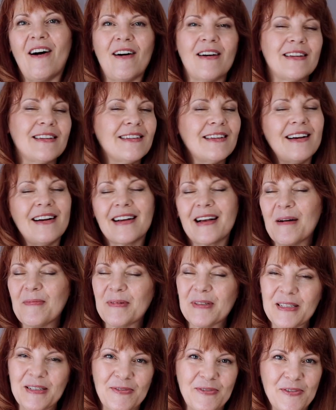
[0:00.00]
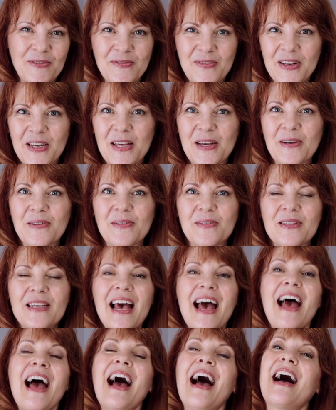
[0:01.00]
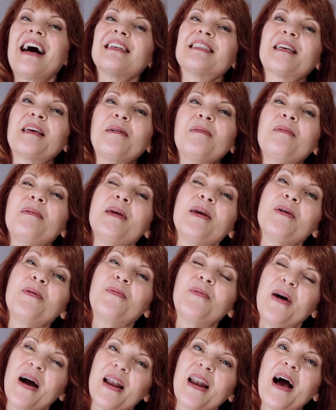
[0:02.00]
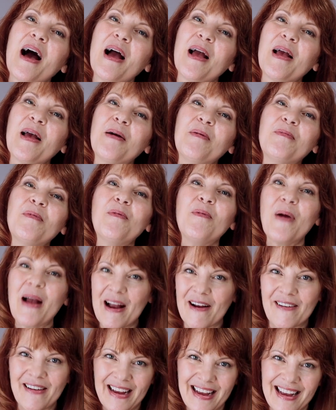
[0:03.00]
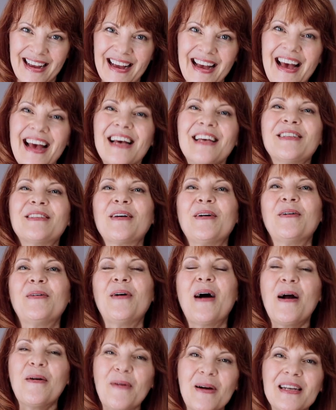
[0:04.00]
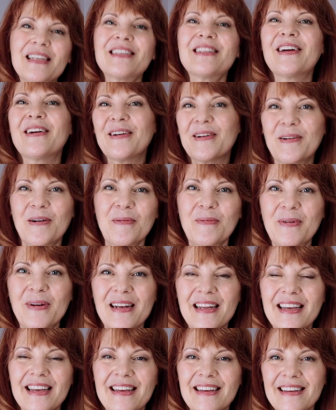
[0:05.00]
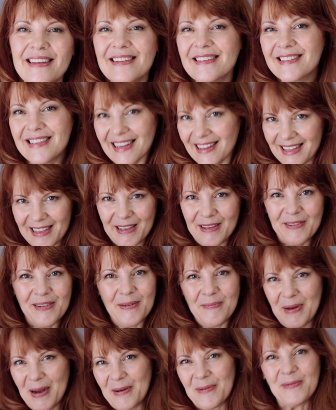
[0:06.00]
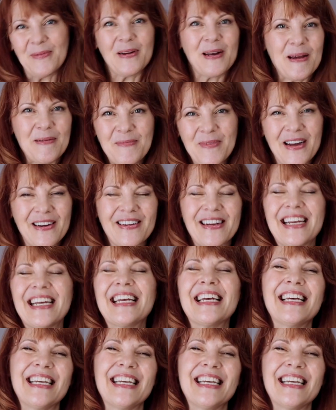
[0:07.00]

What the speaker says: on a couple of different videos asking me what I am wearing. So I want to start incorporating telling you about what I'm wearing